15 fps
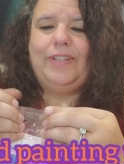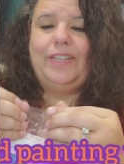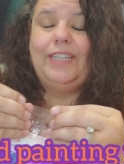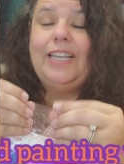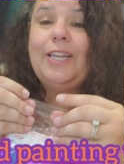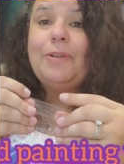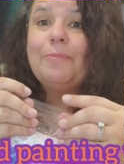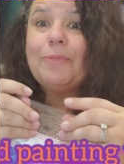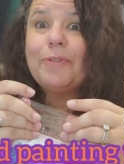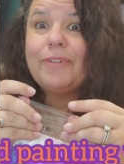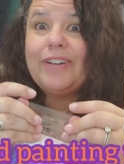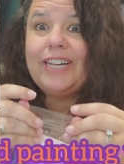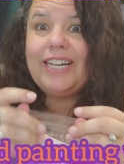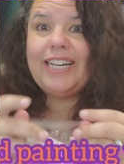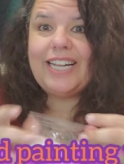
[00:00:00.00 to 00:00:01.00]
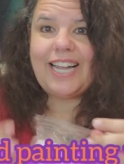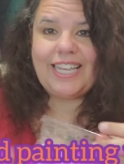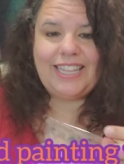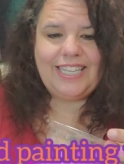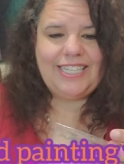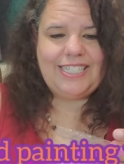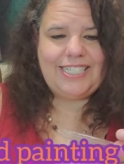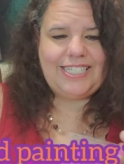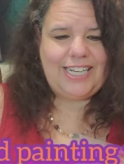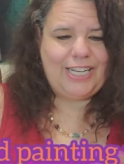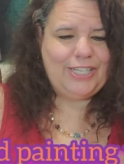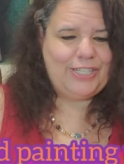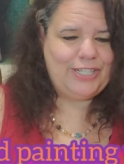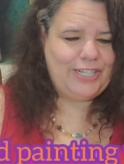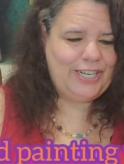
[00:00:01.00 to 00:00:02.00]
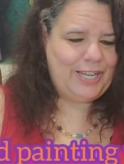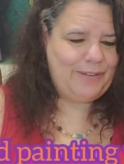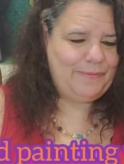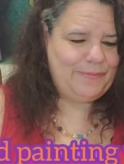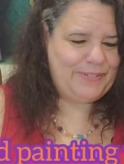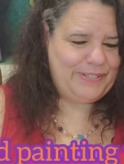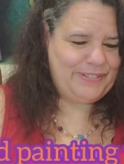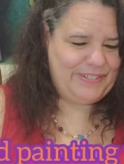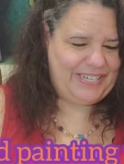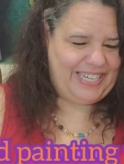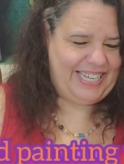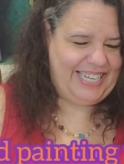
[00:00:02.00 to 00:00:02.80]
Lynn Marie, I think she changed her name too.